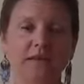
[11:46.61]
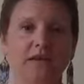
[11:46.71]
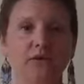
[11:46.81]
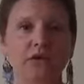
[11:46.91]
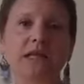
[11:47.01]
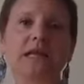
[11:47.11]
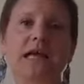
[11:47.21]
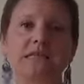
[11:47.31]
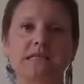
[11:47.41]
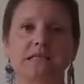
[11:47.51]
you know, cooking
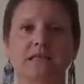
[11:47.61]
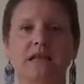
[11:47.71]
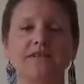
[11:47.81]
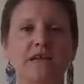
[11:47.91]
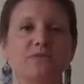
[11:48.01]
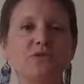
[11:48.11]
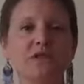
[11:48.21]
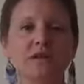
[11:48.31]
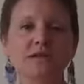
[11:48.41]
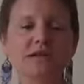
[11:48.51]
classes and live demos in a
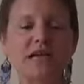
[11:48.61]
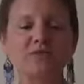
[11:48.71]
long time.